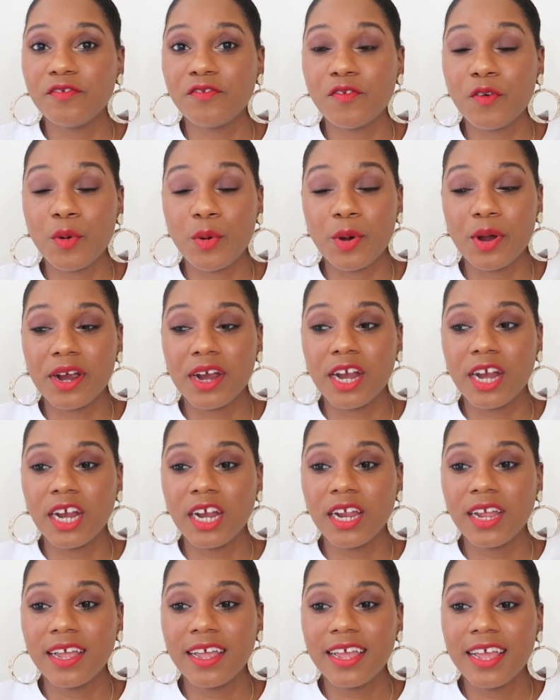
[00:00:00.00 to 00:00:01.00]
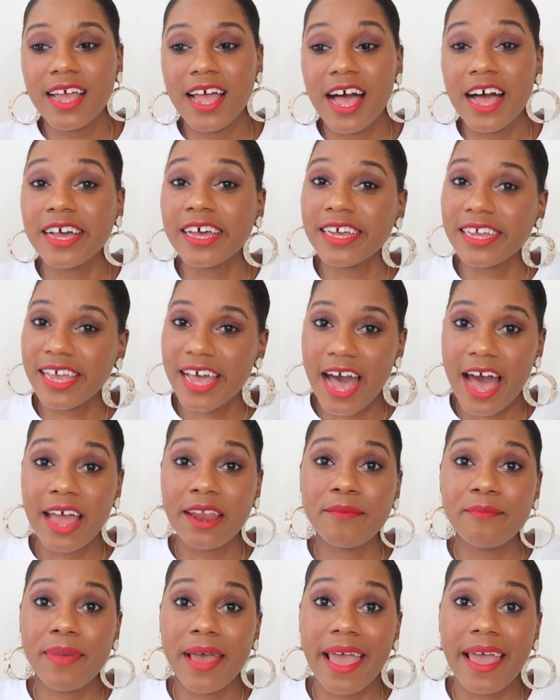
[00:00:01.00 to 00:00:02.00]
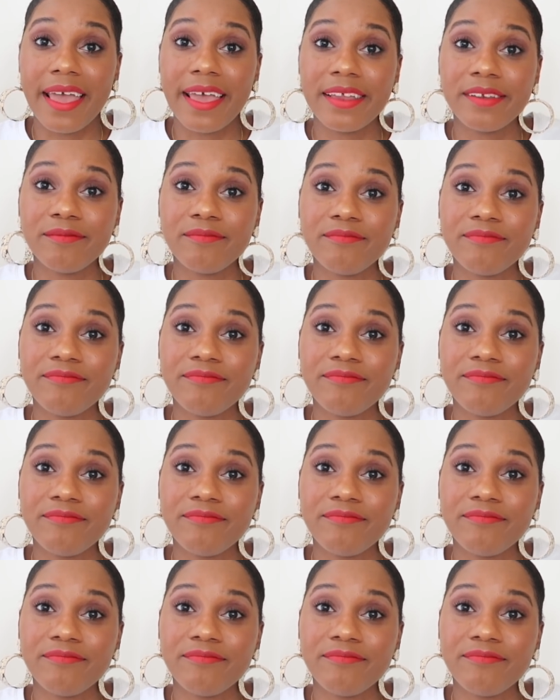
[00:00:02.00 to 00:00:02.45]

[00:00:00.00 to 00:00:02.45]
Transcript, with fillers: for a good cotton pad.